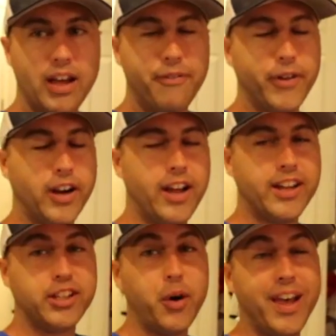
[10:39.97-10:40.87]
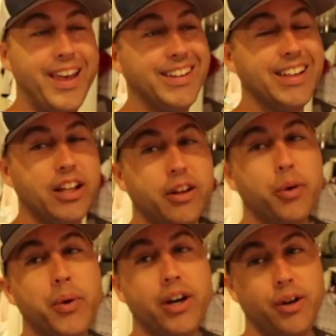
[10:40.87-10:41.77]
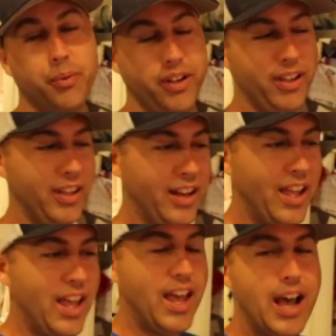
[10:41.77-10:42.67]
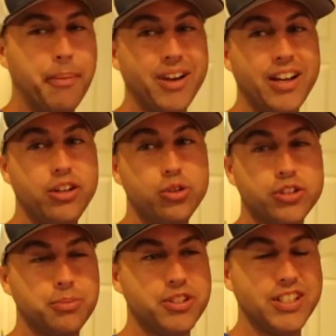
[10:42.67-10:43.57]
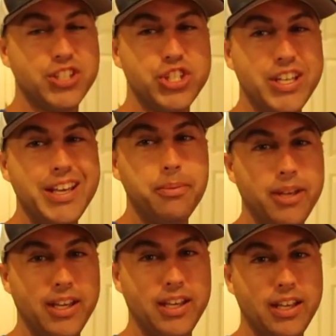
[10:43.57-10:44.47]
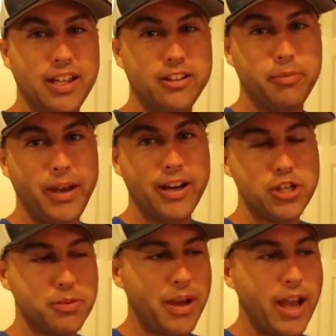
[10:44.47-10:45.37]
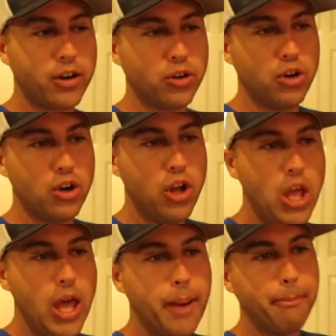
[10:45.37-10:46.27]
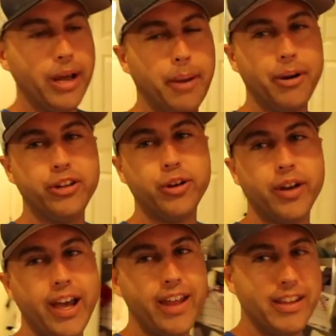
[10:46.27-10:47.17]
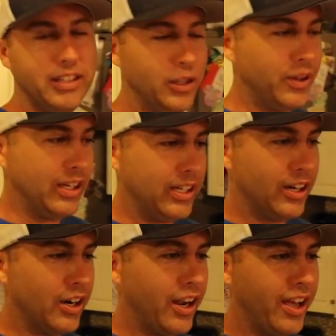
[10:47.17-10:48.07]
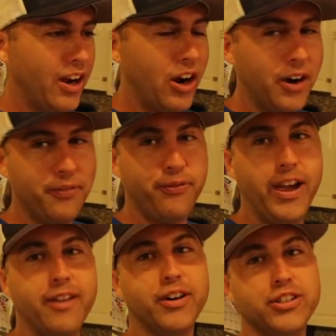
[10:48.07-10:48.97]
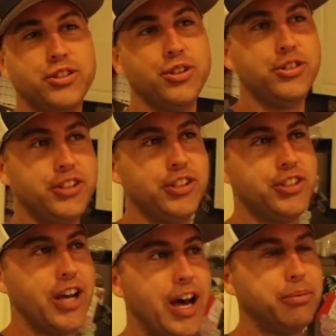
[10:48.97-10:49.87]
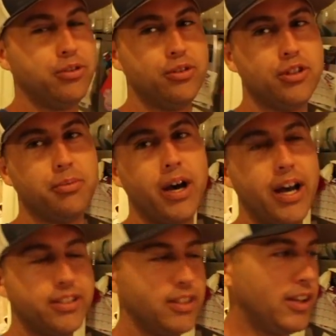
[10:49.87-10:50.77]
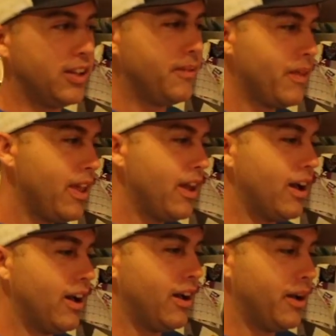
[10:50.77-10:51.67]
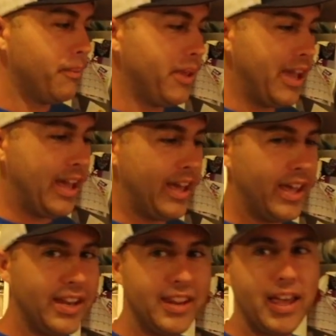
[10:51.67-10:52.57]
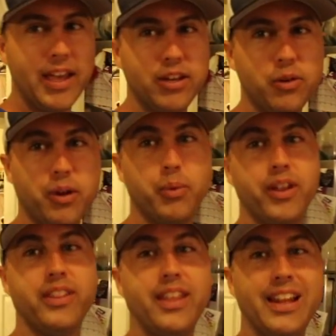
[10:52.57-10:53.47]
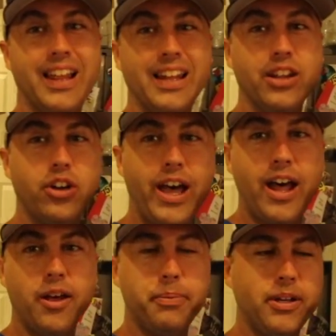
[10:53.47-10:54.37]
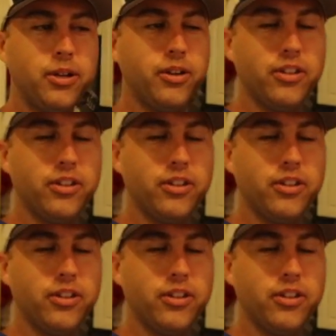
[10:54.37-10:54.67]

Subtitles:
I figured I'd go ahead and get a little weird with it. I'm gonna do some sashimi Spanish mackerel, but I'm gonna do it how they do it here at our favorite sushi shop, Sushi Masa. And they do it with a little jalapeno and